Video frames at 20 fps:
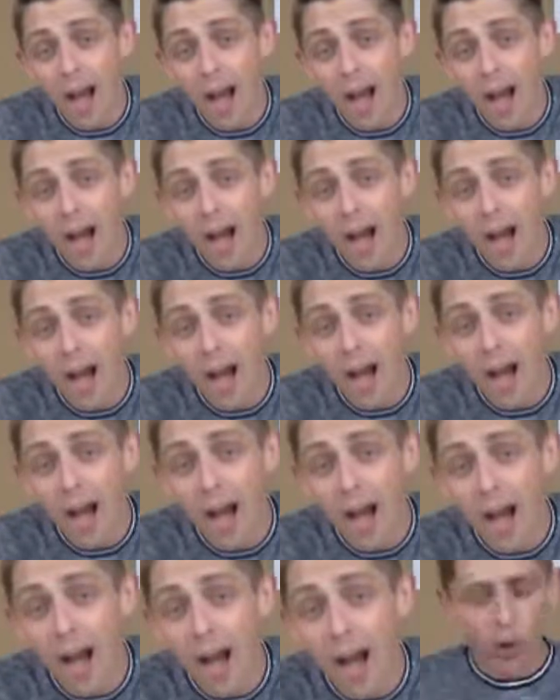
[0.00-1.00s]
What if our
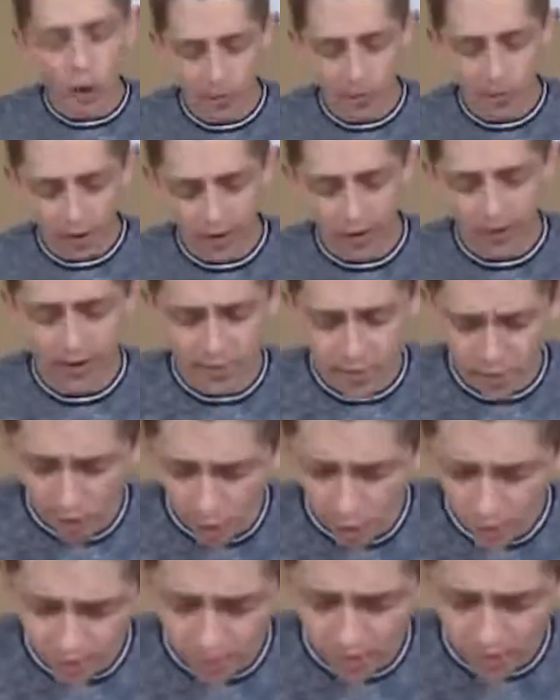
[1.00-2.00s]
local community
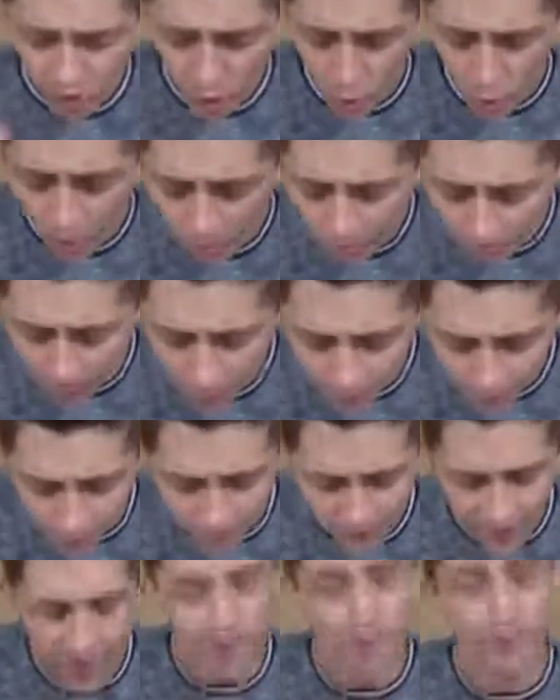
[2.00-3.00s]
sought to
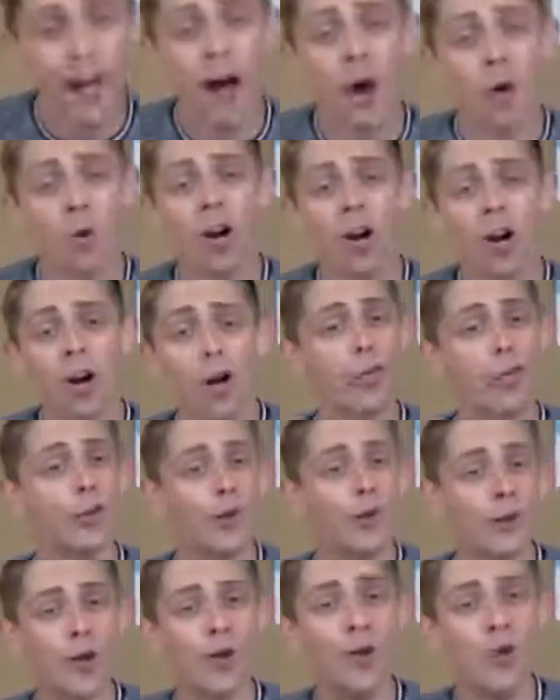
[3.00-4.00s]
uplift and empower
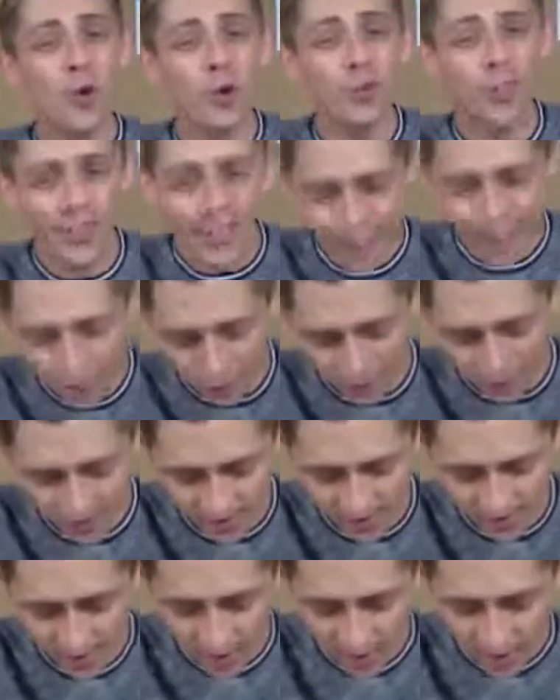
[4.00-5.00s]
other local
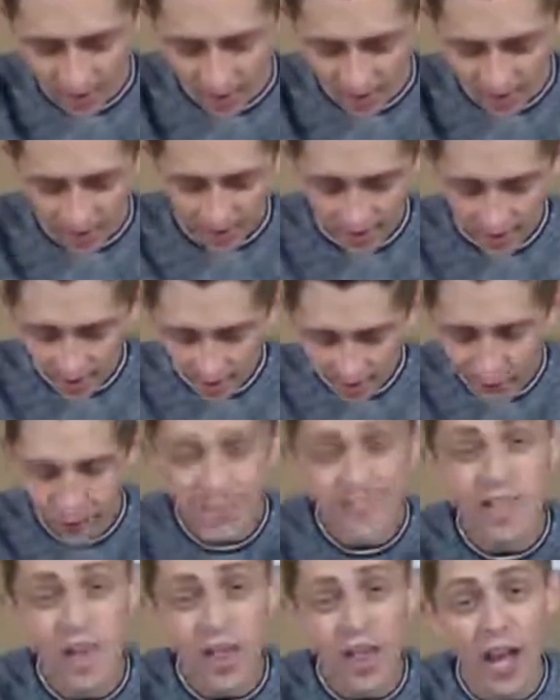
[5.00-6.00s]
leaders to live
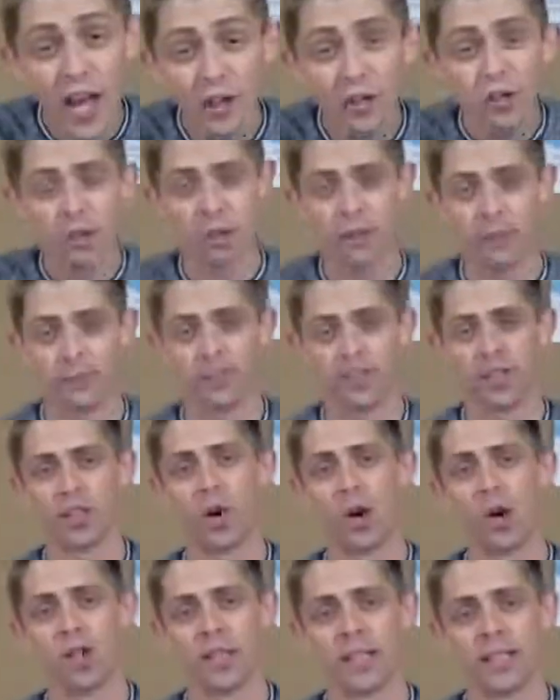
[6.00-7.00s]
into their dreams and
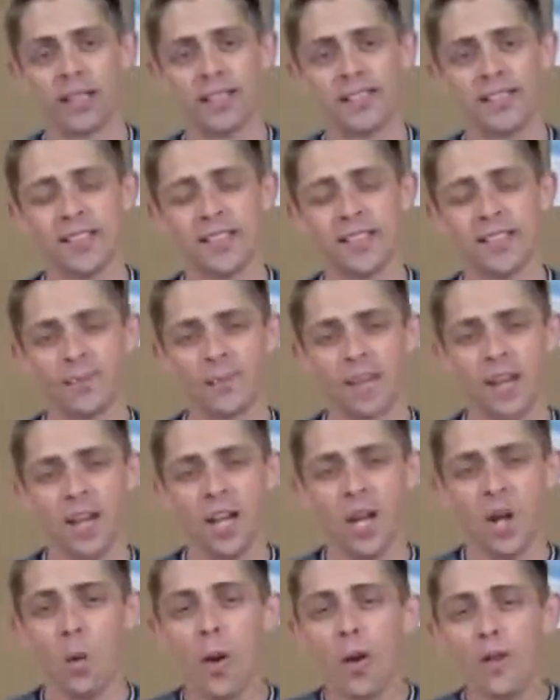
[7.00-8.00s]
callings?
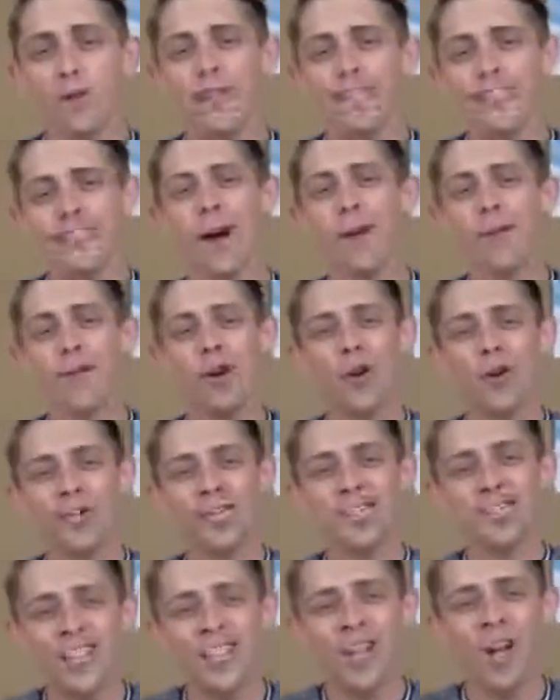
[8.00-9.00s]
What if we stopped
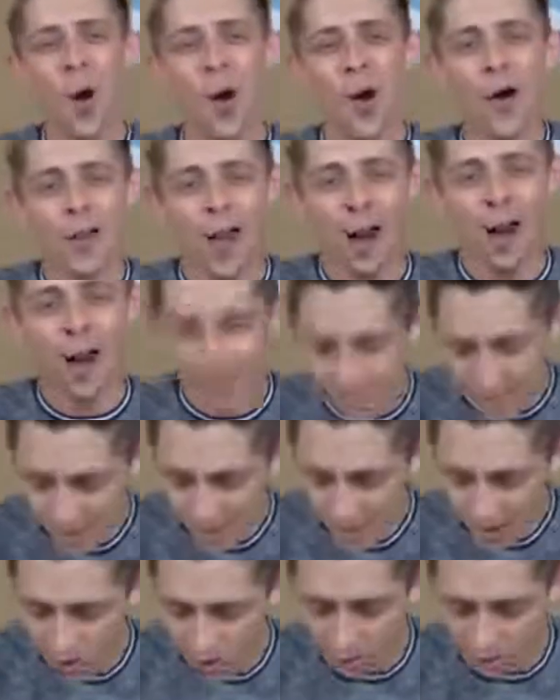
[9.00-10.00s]
focusing on
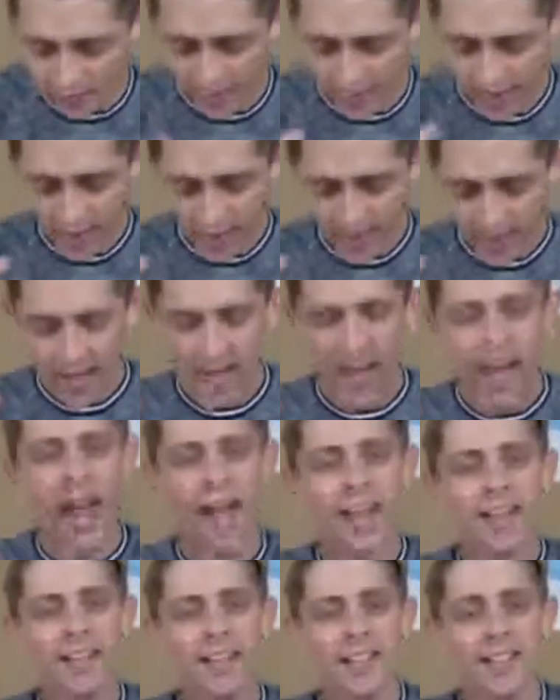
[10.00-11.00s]
ourselves
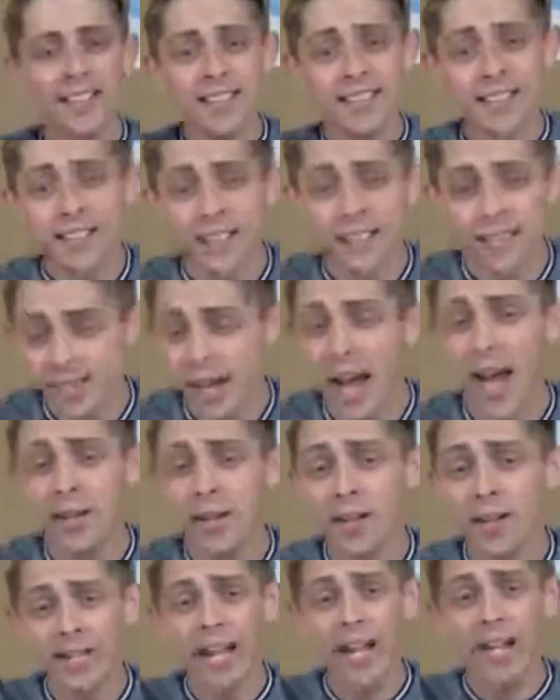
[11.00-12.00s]
and
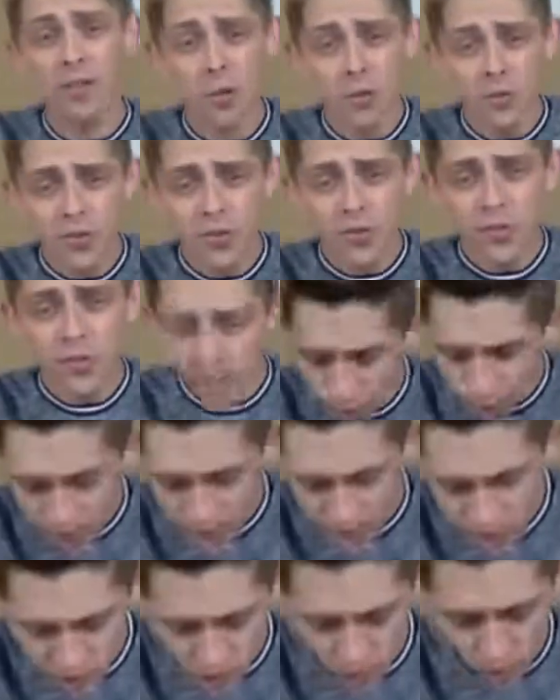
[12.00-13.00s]
instead began using our
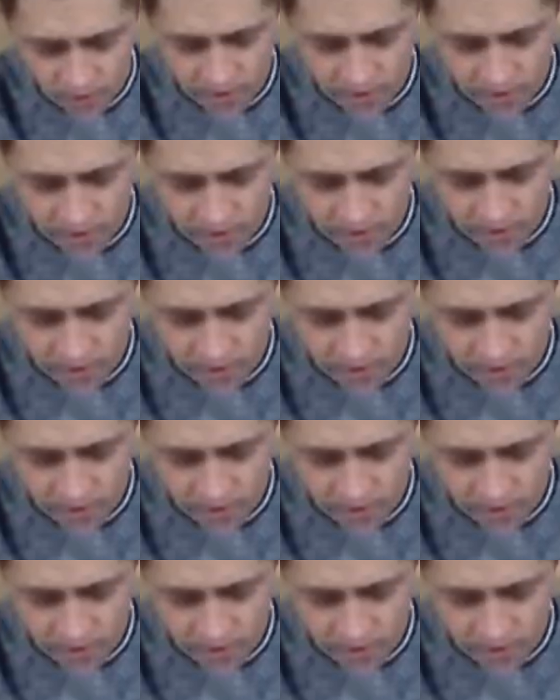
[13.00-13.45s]
resources to